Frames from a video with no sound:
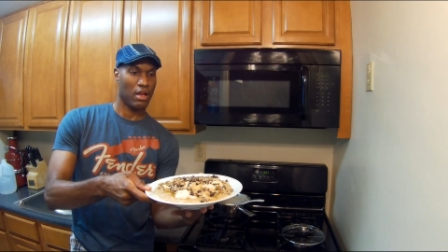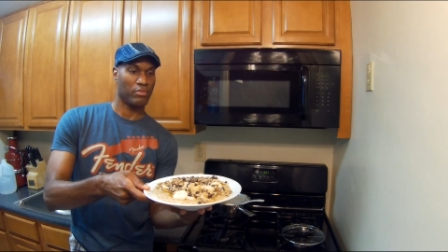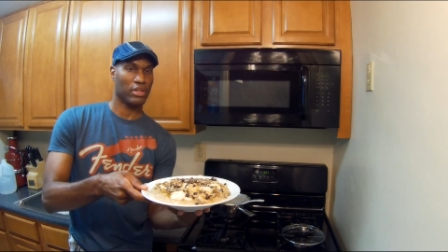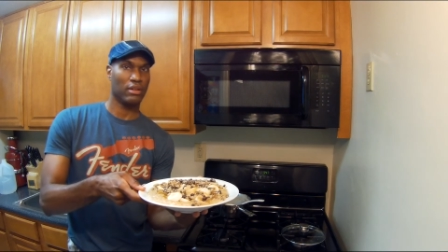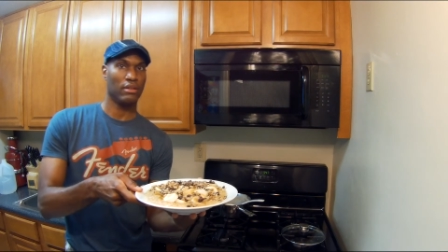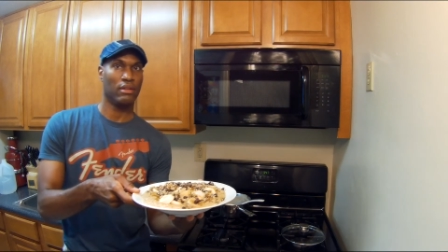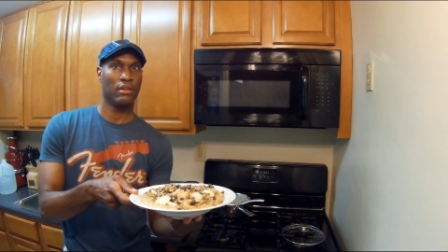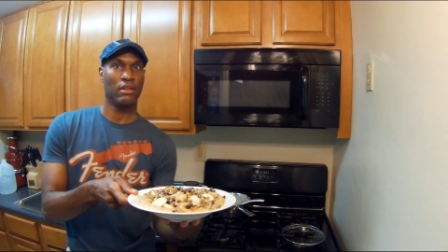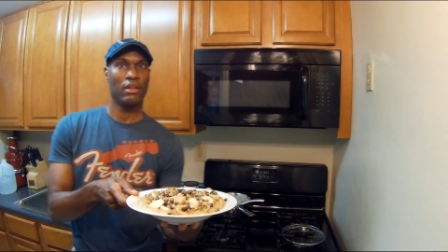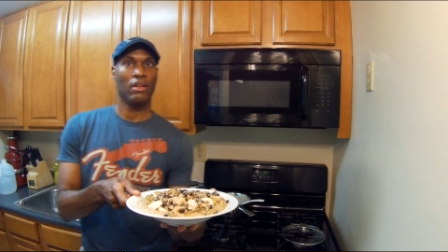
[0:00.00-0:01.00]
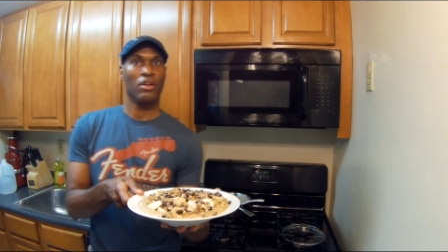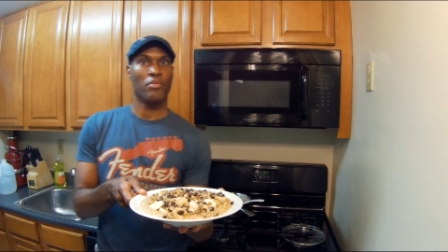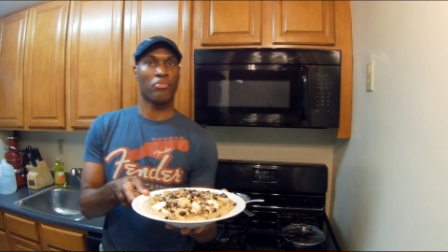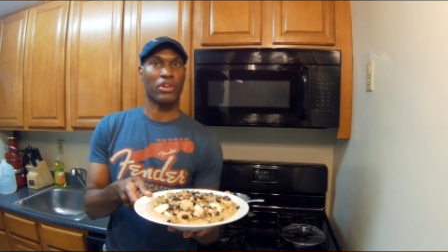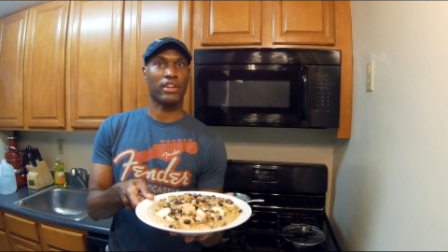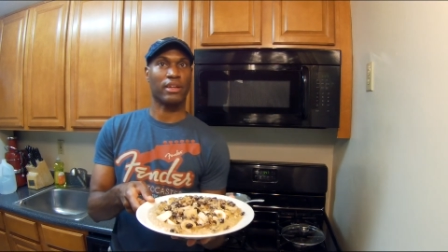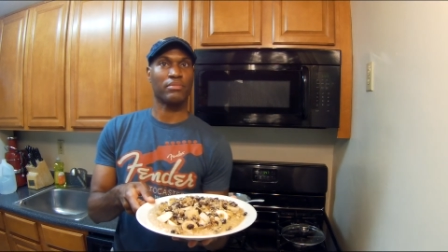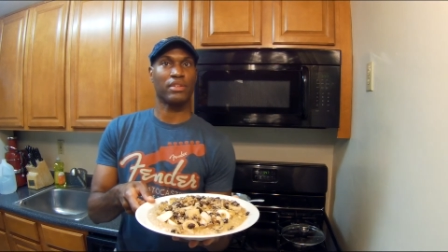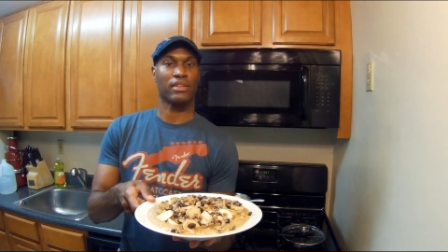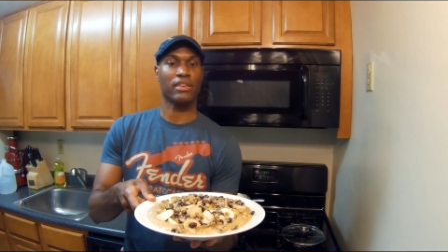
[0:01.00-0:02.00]
I'm going to bring it up
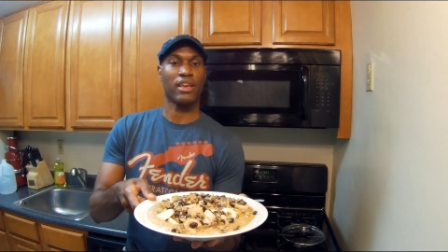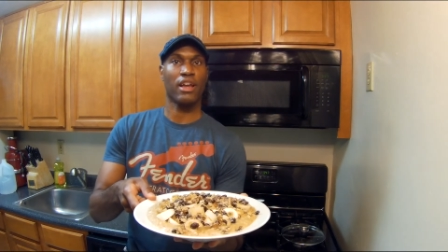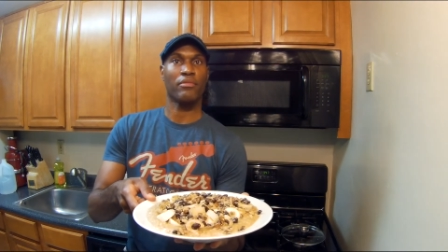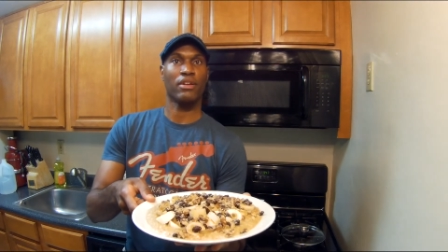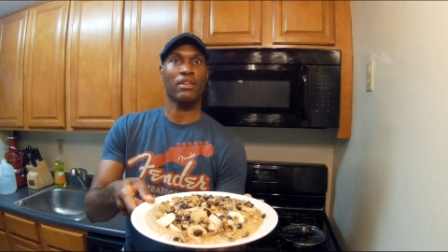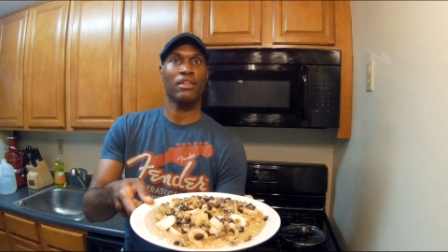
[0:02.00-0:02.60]
to the camera